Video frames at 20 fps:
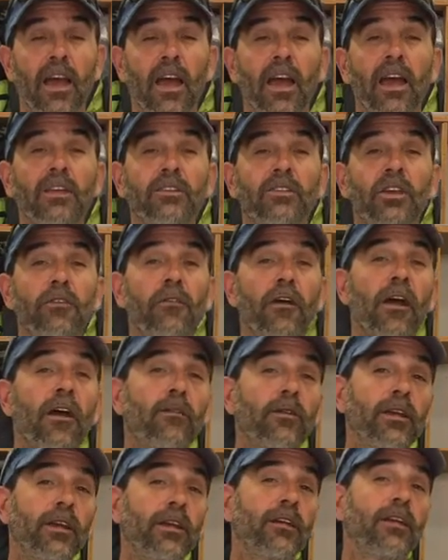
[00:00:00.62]
Hey, Jeff
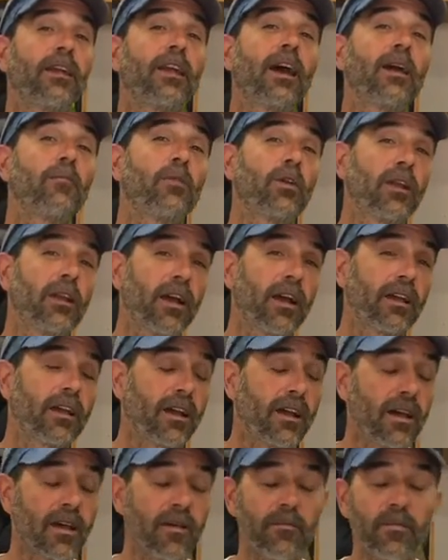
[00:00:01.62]
Howard here at
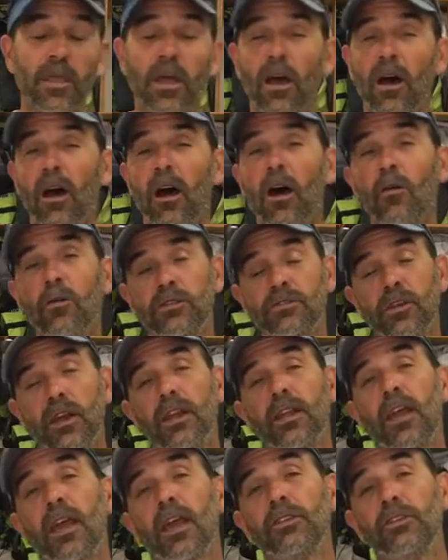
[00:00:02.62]
kiteboarding.com. Always
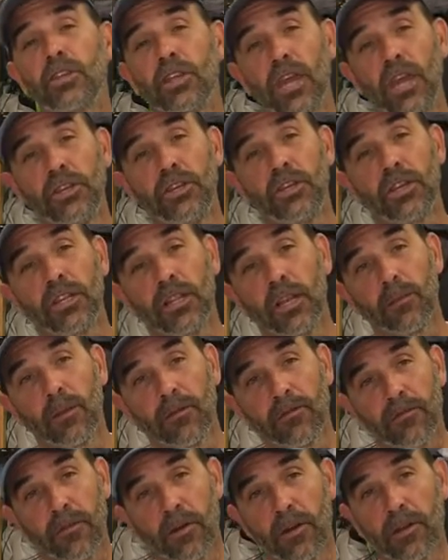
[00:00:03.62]
trying to educate you a little
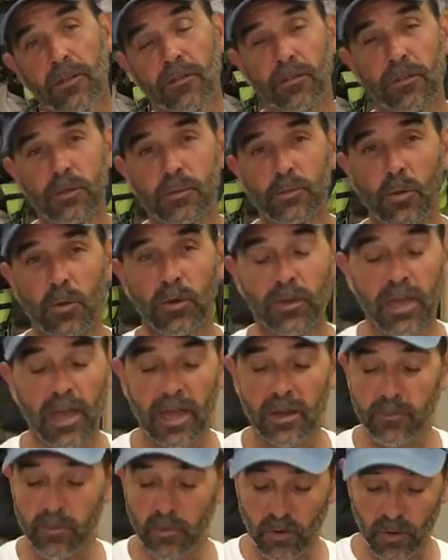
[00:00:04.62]
bit further in the sport of
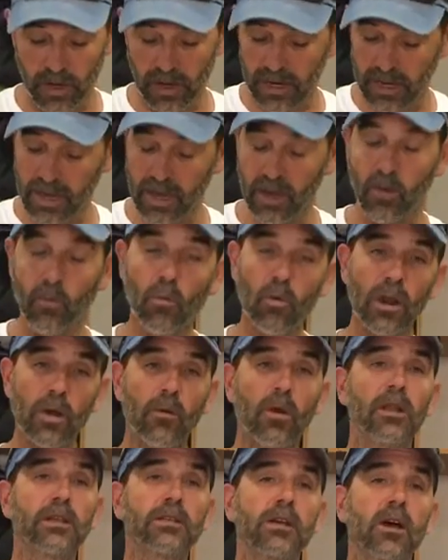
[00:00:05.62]
kiteboarding. Now, what I
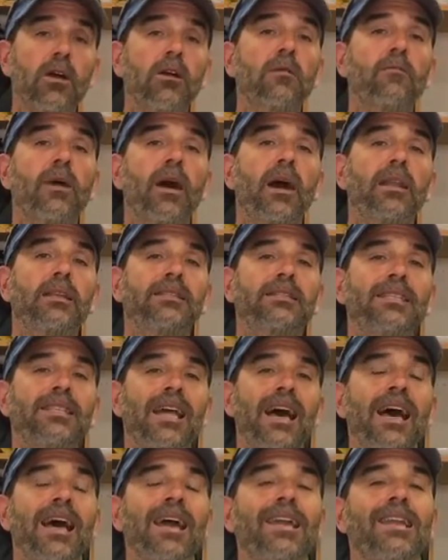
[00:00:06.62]
want to talk about is
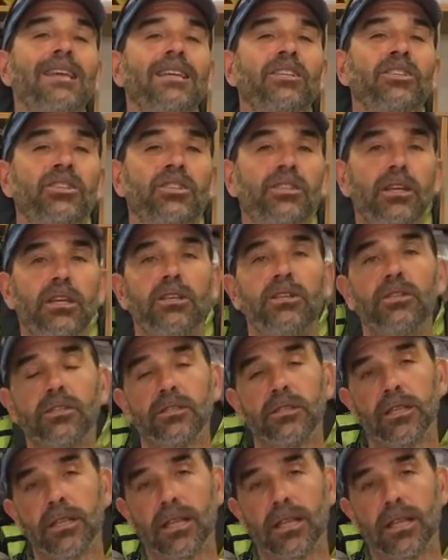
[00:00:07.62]
line extensions.